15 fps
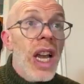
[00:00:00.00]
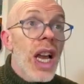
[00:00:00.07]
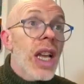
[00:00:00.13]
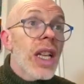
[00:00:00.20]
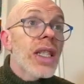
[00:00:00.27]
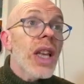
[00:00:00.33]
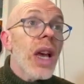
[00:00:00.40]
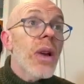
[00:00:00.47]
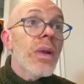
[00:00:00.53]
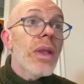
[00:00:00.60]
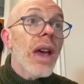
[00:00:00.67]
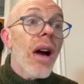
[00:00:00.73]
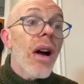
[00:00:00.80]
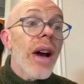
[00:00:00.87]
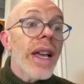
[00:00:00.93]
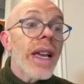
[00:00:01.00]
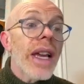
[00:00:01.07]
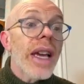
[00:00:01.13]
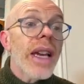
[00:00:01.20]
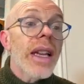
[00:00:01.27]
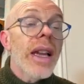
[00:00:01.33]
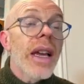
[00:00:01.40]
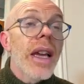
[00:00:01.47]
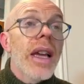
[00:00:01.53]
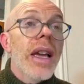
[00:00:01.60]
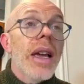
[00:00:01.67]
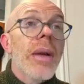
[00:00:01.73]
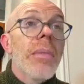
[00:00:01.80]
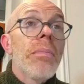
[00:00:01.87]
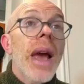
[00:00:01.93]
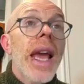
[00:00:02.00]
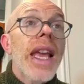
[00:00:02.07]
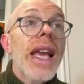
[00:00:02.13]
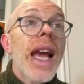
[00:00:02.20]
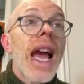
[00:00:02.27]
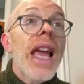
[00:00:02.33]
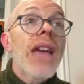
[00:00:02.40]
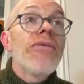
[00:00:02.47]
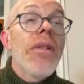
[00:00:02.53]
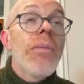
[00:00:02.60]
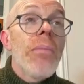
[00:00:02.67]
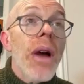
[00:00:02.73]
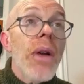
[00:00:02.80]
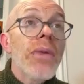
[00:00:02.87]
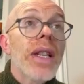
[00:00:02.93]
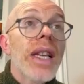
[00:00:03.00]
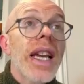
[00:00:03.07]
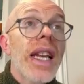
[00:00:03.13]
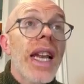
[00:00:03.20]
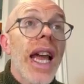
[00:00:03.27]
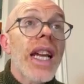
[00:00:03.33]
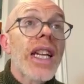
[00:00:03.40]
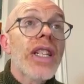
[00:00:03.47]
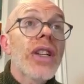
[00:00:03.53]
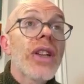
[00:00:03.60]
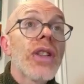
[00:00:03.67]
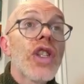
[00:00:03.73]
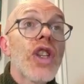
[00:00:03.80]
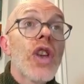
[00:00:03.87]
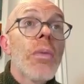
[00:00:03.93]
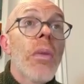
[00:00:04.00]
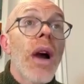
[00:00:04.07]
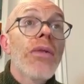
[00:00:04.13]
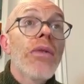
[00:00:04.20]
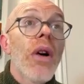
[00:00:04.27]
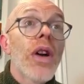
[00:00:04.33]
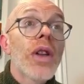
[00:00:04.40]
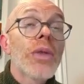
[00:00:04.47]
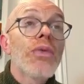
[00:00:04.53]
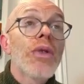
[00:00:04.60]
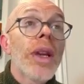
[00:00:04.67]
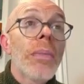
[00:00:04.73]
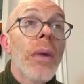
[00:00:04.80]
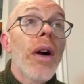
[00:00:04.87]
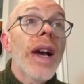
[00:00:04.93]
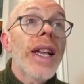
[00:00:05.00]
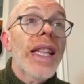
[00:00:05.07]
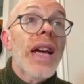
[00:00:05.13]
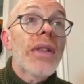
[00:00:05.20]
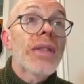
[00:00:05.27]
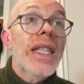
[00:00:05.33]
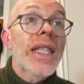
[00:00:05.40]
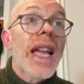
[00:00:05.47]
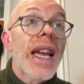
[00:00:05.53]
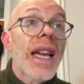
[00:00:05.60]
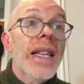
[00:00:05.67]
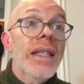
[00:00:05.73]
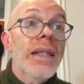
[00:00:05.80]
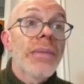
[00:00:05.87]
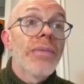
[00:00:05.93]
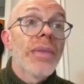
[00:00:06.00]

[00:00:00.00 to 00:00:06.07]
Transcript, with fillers: so that I can make a remote connection to my Raspberry Pi downstairs.